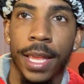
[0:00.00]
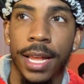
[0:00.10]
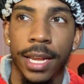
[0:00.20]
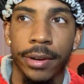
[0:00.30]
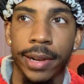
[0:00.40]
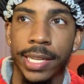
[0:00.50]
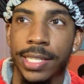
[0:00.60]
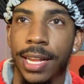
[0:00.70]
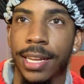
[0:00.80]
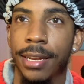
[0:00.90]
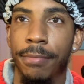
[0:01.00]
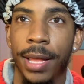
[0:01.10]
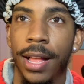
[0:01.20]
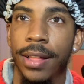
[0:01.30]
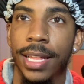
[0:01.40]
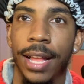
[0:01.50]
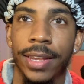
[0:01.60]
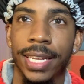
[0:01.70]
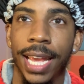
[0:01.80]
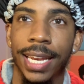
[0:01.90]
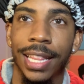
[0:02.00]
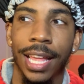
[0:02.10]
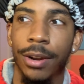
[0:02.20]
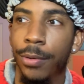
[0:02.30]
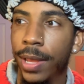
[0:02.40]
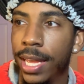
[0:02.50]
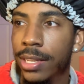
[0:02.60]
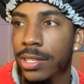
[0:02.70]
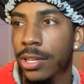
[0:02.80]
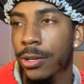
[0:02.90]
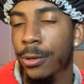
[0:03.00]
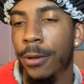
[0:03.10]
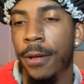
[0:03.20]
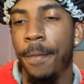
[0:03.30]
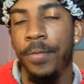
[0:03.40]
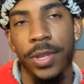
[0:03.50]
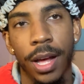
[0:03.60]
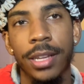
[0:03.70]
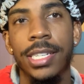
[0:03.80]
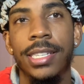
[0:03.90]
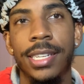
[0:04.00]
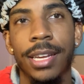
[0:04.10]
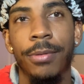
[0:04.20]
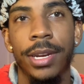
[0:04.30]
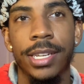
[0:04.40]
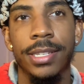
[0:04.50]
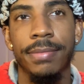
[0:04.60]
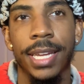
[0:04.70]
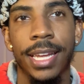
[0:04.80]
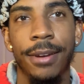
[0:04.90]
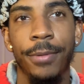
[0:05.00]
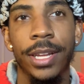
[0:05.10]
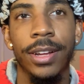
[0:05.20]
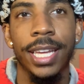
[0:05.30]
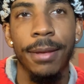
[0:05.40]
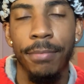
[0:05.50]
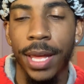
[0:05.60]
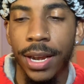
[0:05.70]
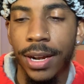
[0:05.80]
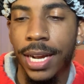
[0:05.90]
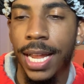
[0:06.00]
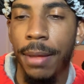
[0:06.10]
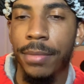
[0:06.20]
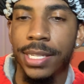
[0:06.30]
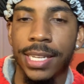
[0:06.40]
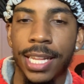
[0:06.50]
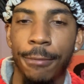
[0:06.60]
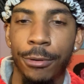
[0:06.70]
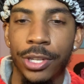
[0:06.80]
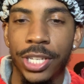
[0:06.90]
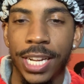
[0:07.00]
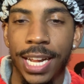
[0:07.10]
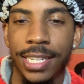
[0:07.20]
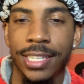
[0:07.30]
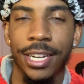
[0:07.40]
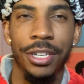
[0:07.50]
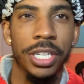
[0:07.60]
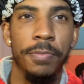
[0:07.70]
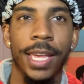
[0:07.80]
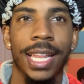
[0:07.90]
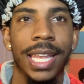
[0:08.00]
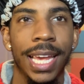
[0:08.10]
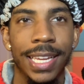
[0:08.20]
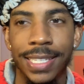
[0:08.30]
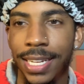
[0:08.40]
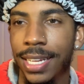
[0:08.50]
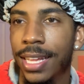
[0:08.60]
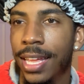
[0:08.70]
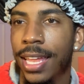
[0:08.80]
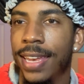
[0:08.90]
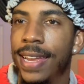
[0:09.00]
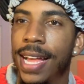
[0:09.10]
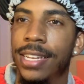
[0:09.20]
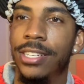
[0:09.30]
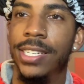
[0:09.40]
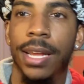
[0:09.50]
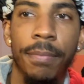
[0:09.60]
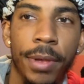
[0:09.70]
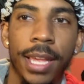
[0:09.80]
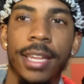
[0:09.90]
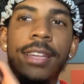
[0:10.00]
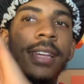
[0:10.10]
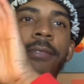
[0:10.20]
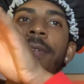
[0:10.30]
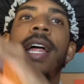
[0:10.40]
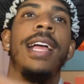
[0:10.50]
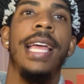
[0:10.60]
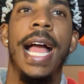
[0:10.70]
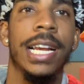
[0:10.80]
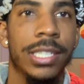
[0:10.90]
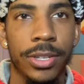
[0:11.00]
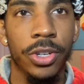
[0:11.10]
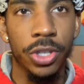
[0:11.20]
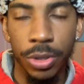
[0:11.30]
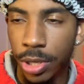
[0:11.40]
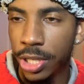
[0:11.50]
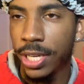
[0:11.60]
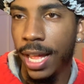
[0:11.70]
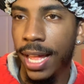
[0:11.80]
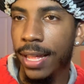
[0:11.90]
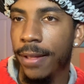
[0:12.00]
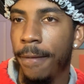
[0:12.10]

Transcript: Uh, Greg is talking about how he gained a lot of weight. So y'all just stick with us, man. We gonna get better. I missed a couple of shots, you know, just being lazy, not jumping when I actually shoot a shot